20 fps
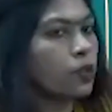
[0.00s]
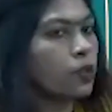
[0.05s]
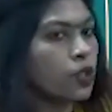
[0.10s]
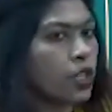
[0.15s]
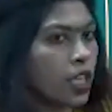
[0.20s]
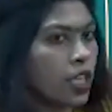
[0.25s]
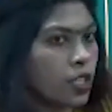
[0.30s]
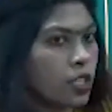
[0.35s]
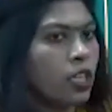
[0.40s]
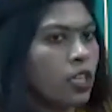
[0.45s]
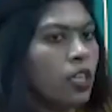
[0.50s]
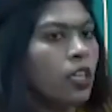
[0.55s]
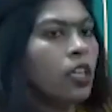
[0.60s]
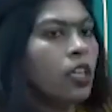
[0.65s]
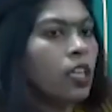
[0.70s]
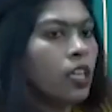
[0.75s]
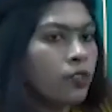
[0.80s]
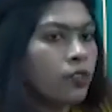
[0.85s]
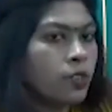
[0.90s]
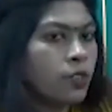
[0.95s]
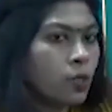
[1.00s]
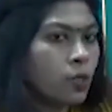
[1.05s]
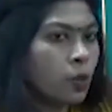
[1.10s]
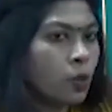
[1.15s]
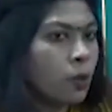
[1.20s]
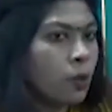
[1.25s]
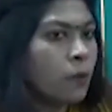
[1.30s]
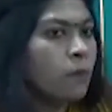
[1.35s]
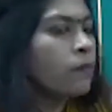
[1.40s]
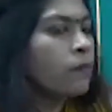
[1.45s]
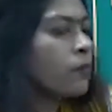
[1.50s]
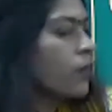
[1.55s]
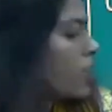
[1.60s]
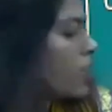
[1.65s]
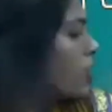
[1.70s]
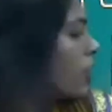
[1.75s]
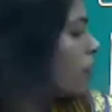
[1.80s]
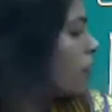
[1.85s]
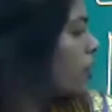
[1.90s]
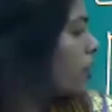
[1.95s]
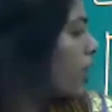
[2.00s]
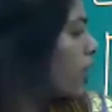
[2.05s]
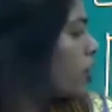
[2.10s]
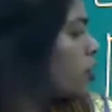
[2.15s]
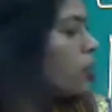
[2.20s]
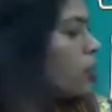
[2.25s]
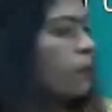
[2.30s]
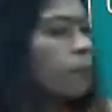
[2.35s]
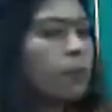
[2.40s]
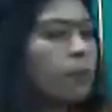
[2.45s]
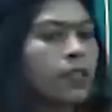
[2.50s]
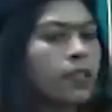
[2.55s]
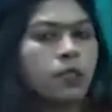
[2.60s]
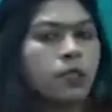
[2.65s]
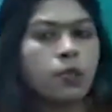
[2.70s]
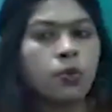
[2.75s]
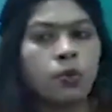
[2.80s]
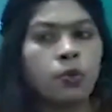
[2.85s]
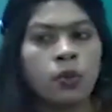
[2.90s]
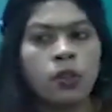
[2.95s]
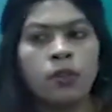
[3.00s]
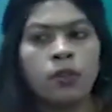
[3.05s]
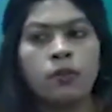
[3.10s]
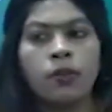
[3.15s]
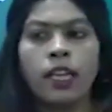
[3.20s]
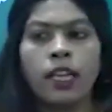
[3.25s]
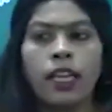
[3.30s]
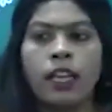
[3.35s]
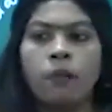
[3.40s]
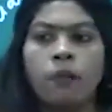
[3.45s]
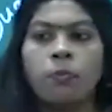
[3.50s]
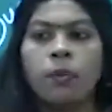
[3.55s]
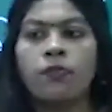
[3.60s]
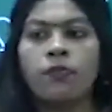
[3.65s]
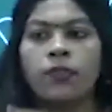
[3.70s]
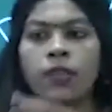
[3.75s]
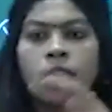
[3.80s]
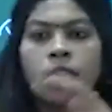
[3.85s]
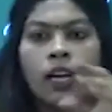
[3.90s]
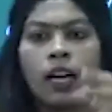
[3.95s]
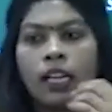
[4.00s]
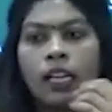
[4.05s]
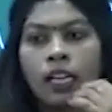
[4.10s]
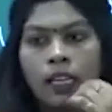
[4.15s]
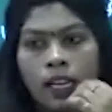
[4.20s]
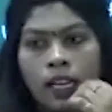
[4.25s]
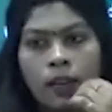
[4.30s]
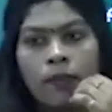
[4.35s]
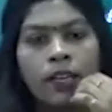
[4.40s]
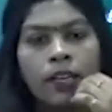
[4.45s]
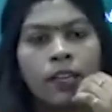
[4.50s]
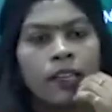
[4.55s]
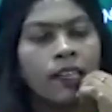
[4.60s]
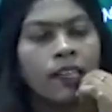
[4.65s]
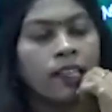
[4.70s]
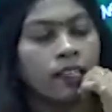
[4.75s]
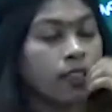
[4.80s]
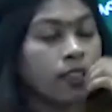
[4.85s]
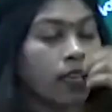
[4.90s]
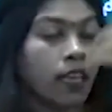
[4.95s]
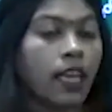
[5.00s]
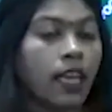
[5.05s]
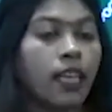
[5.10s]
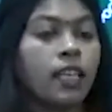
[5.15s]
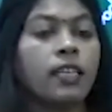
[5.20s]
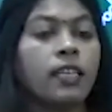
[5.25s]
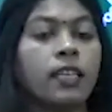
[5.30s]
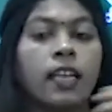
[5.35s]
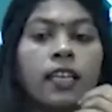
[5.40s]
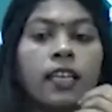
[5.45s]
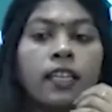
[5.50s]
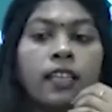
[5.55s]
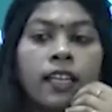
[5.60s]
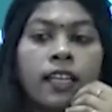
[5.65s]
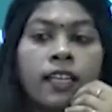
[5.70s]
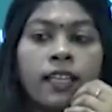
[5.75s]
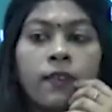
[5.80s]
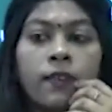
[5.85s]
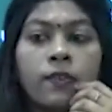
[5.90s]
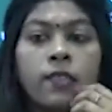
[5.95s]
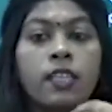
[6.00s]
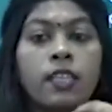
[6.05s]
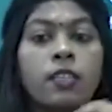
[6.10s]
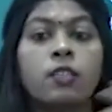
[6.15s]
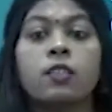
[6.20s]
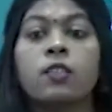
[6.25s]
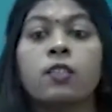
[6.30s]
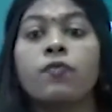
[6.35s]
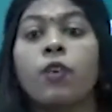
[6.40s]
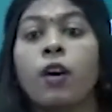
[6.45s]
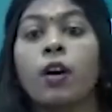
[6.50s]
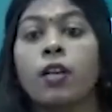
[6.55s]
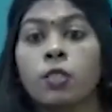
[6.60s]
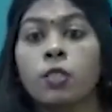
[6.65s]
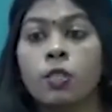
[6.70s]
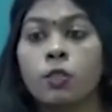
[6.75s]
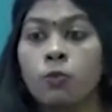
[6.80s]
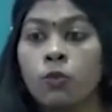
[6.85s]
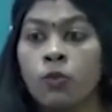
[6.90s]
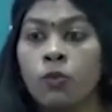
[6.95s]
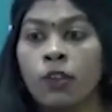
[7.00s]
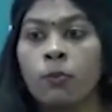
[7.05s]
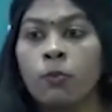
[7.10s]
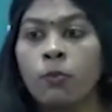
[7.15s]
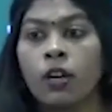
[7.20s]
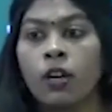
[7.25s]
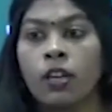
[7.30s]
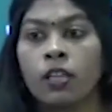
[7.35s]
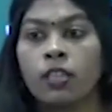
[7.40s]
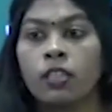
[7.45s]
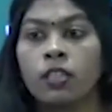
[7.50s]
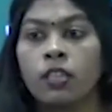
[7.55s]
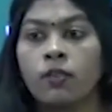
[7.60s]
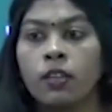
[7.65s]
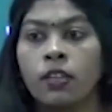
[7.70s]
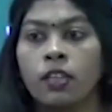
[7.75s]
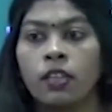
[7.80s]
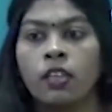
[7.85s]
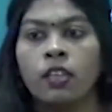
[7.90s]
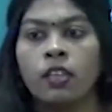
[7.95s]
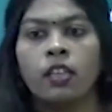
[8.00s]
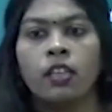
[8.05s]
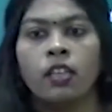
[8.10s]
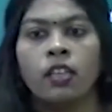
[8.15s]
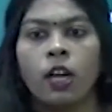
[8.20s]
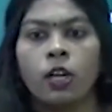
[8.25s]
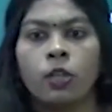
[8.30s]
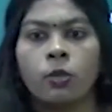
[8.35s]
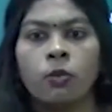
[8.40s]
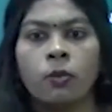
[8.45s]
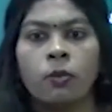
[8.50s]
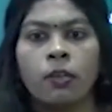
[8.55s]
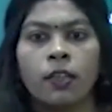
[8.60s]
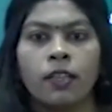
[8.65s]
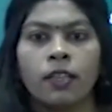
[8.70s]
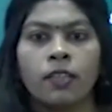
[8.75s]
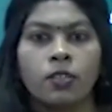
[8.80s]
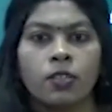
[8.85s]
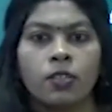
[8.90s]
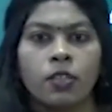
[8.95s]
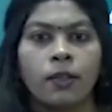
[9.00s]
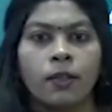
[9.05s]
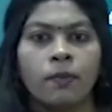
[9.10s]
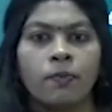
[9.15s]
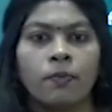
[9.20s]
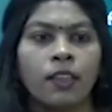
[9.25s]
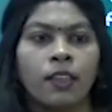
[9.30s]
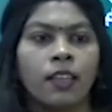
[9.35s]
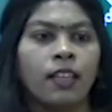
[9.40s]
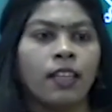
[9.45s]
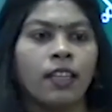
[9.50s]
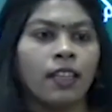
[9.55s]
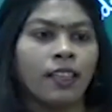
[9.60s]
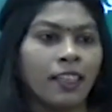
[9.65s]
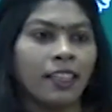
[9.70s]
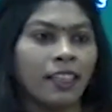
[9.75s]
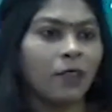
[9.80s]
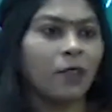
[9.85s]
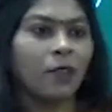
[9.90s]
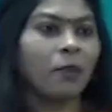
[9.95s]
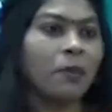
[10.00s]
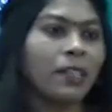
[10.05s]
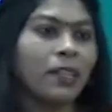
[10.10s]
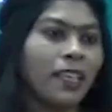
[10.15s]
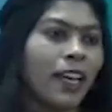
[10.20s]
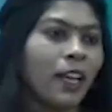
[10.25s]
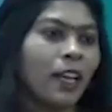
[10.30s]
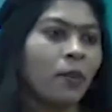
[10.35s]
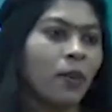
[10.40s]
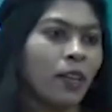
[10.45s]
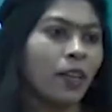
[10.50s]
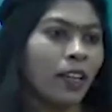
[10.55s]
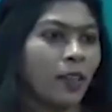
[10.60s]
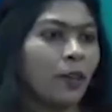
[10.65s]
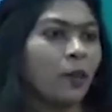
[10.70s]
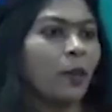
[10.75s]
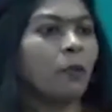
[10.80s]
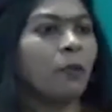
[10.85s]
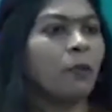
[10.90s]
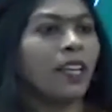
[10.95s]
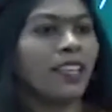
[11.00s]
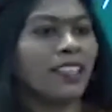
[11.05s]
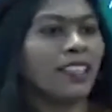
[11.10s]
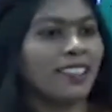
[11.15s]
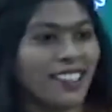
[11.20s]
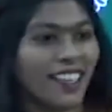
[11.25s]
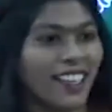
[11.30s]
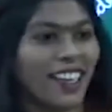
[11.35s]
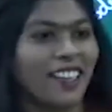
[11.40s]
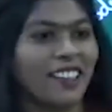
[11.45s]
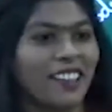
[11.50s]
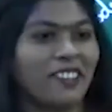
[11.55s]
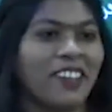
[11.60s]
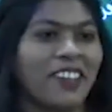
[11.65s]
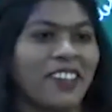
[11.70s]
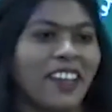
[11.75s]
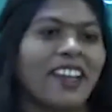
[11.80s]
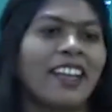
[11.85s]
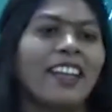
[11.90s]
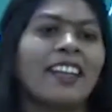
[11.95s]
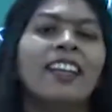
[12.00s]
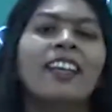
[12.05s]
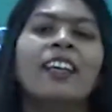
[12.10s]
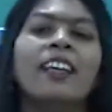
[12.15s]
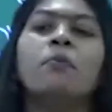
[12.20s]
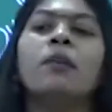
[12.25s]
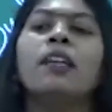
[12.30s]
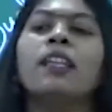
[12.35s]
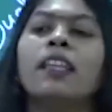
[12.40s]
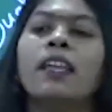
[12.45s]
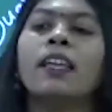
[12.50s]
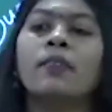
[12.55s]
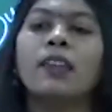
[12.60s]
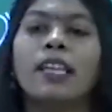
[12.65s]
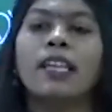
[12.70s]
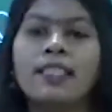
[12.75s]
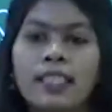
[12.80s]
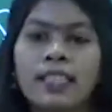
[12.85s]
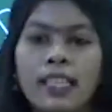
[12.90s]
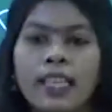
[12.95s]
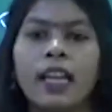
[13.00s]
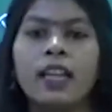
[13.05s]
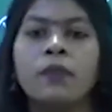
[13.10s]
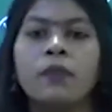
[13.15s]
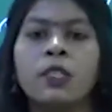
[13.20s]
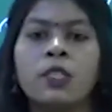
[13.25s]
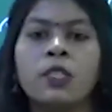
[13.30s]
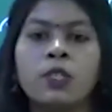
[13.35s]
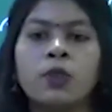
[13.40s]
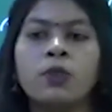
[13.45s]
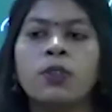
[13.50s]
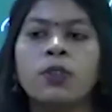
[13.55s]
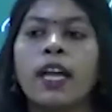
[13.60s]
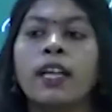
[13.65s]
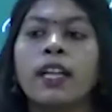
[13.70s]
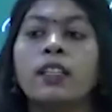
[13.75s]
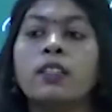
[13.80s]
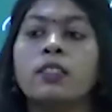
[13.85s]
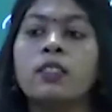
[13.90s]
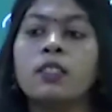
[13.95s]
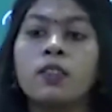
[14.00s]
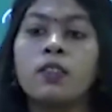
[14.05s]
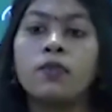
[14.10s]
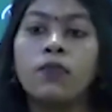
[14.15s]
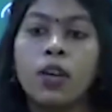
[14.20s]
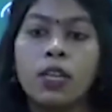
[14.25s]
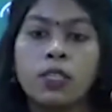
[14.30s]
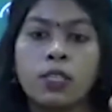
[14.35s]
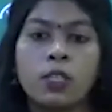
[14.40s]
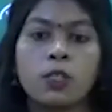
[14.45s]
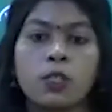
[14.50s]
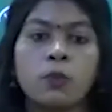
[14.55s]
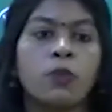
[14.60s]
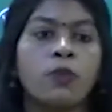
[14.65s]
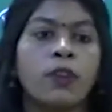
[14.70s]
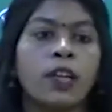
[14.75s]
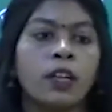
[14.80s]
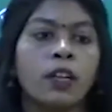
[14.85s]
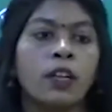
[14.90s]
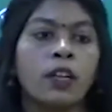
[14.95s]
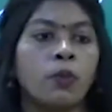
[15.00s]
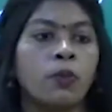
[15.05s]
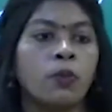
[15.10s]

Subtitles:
change. If so, they will try to impress you with the help of the color. And then he will say, this is the fastest moving product in our automobile industry. Now it will be there only. Nobody is trying to take it, but they will easily convince you that this is the fastest moving now.